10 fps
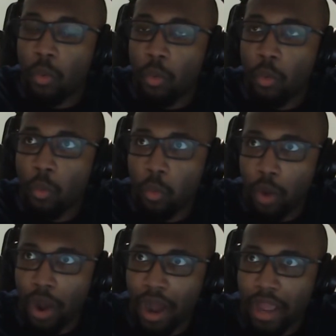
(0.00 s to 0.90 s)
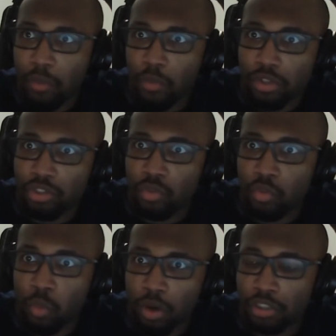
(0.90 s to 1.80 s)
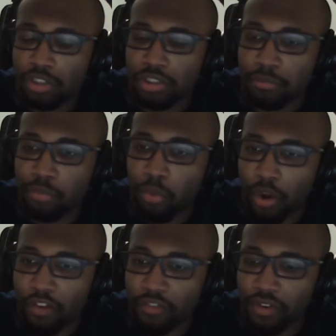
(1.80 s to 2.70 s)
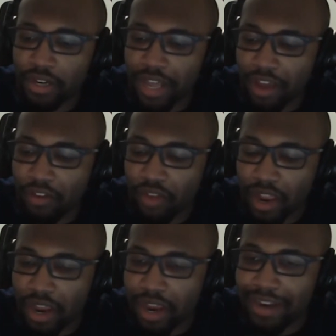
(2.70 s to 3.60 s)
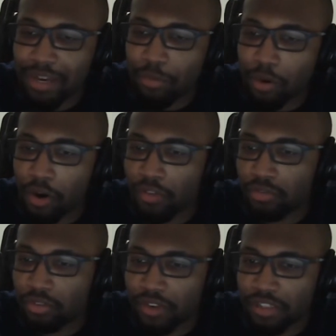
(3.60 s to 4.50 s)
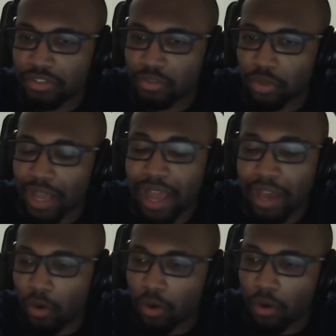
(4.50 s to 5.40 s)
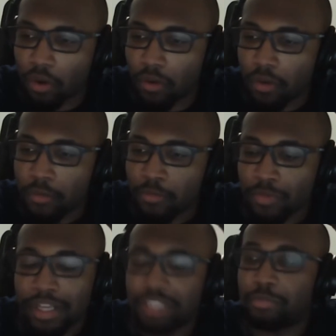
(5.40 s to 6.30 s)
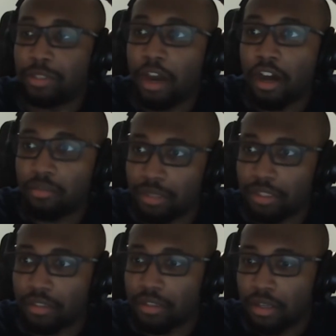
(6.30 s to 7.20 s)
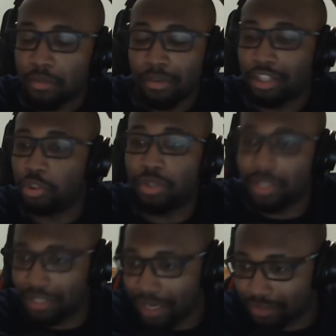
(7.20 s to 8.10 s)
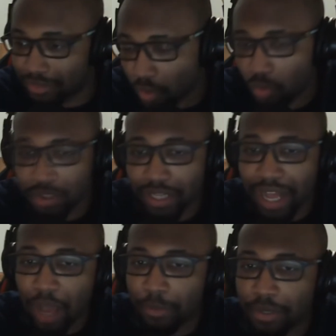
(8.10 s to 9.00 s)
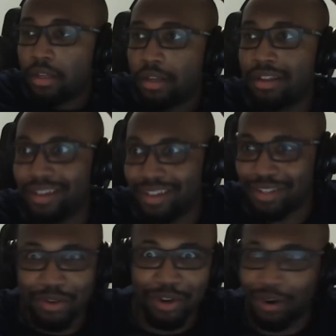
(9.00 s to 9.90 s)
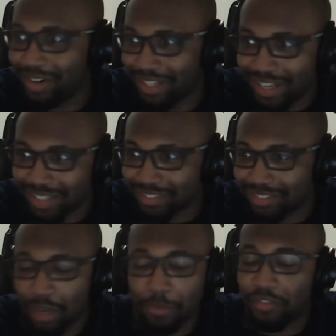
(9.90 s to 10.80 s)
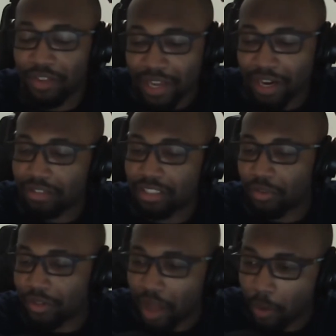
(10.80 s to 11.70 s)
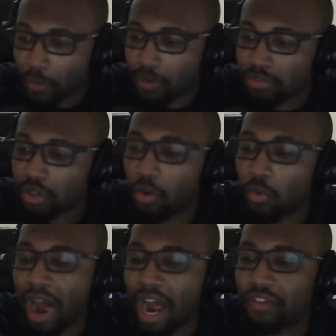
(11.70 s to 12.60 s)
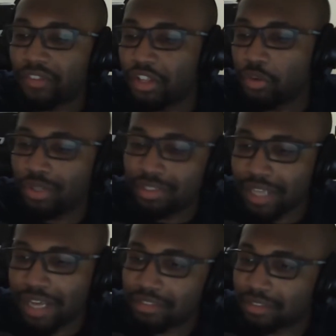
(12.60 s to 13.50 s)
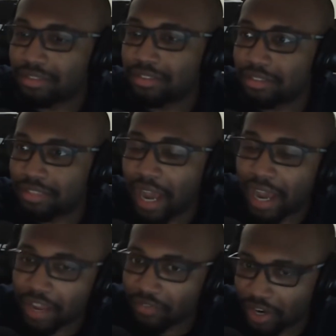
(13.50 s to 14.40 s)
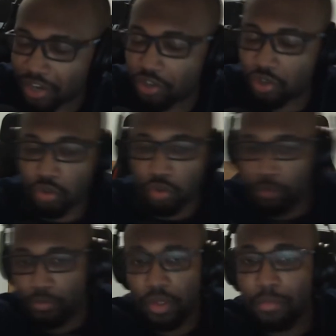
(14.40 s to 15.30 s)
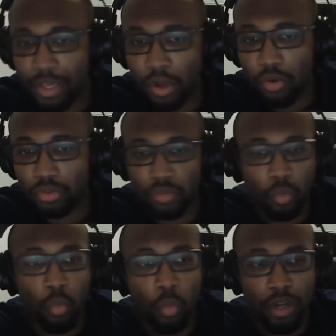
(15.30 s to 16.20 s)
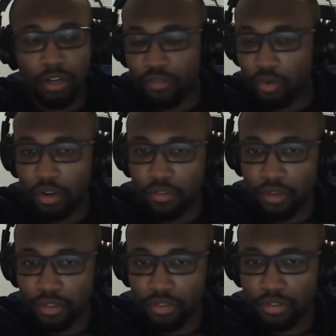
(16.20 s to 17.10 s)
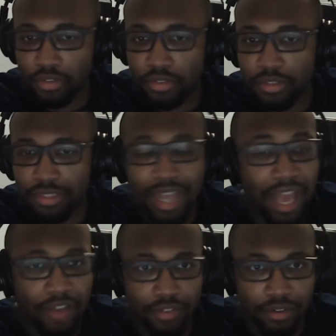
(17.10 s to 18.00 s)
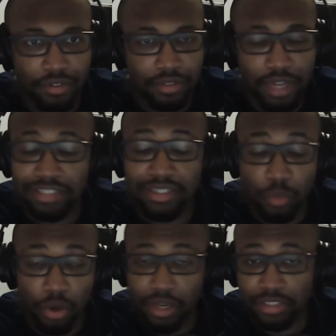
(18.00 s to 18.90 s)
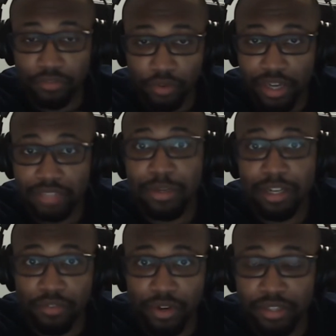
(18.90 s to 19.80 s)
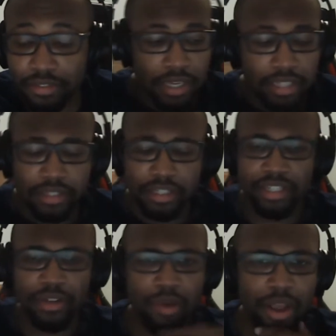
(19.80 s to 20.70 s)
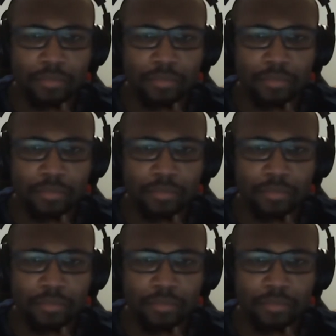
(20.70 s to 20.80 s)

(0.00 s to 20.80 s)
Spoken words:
why would you want your boyfriend to have any part of this revenge story at all is beyond me. Because you can guess what's gonna happen here. You can already guess. I mean, if you can't, I'll tell you right now. So after Yuta takes a dive into Miho's wonderful converse cavern, that's a word, that's a phrase, make it a phrase. He's like, you know what?